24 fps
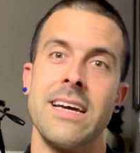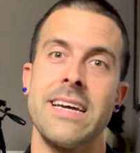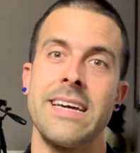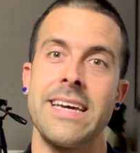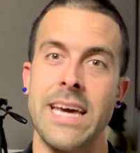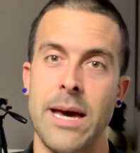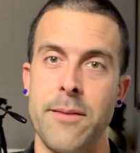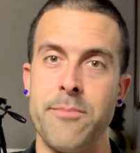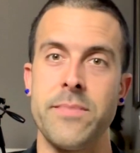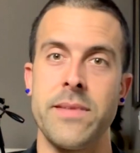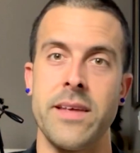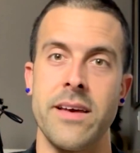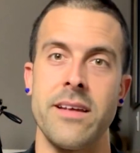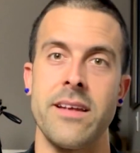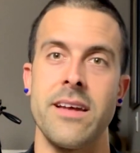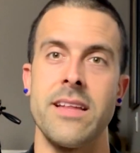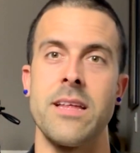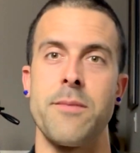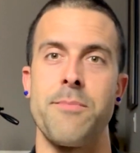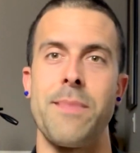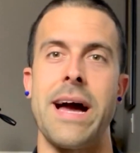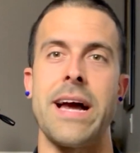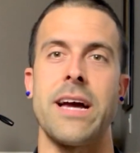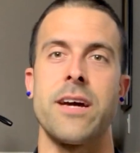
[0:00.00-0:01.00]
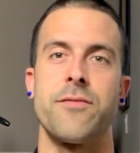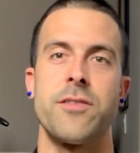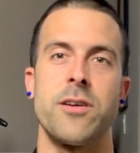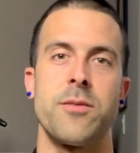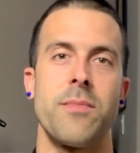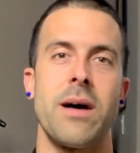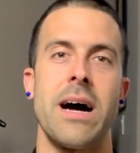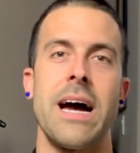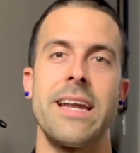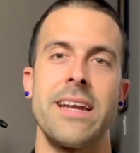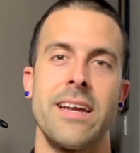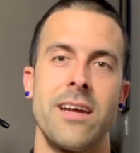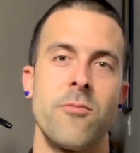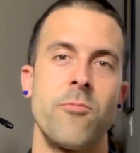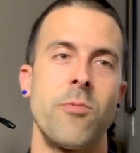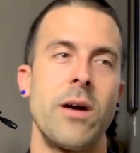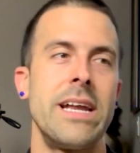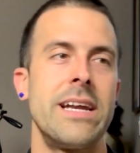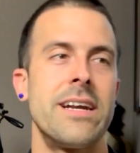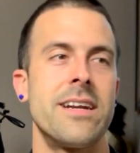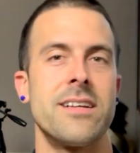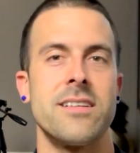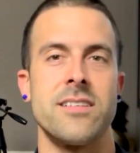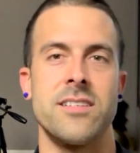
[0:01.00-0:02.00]
kept it in the back of your mind and
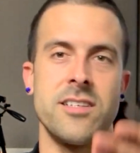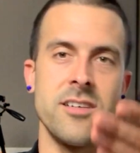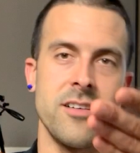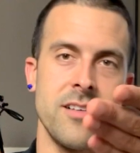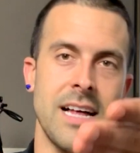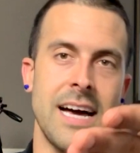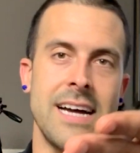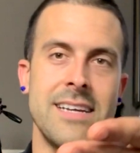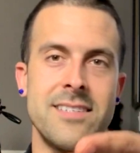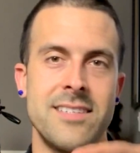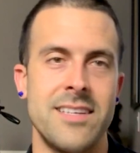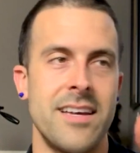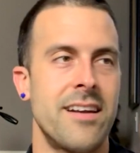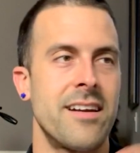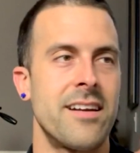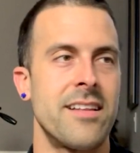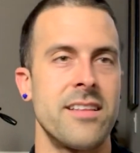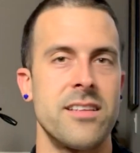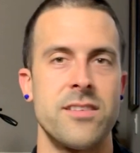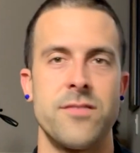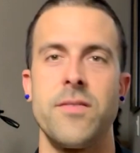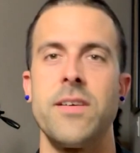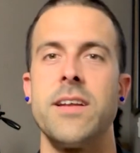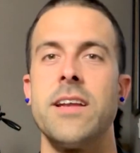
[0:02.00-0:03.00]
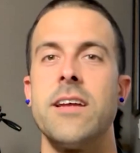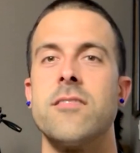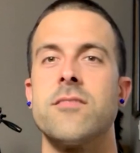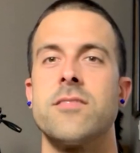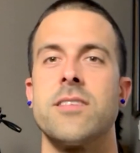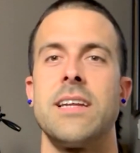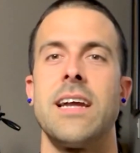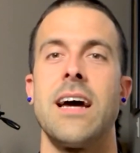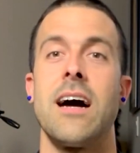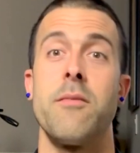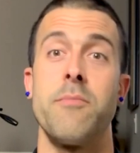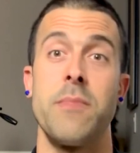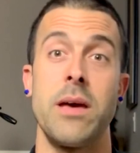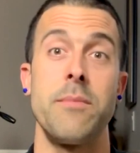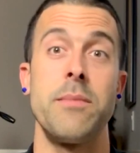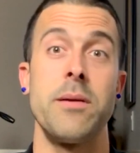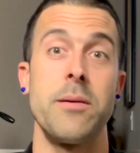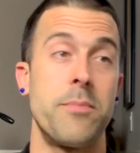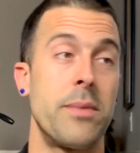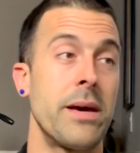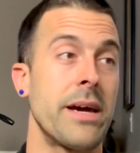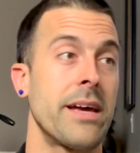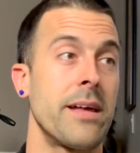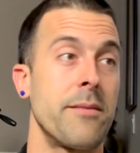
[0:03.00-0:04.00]
waited until I said it in this video to now maybe
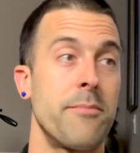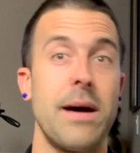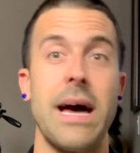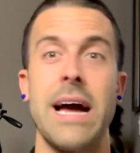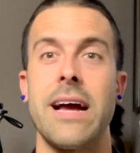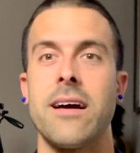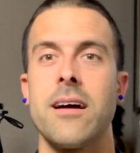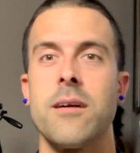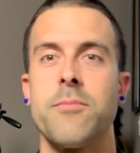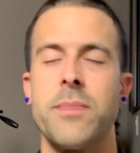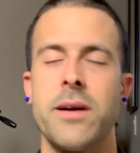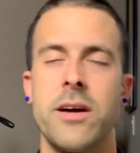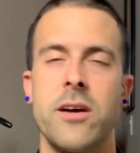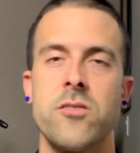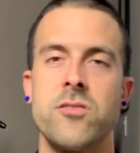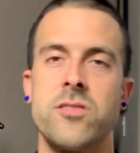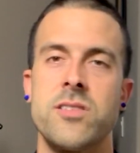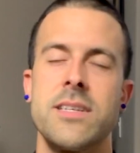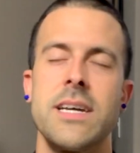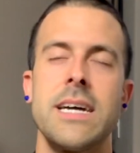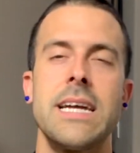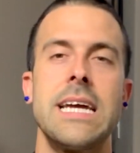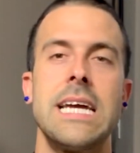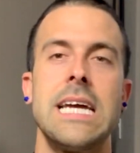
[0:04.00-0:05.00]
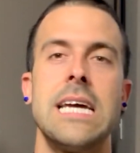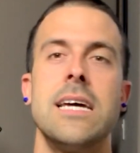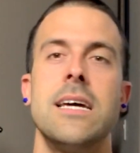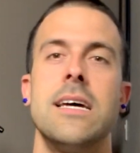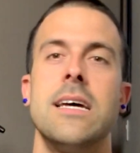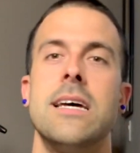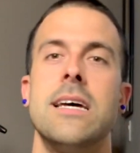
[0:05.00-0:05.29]
pick it back up and go study?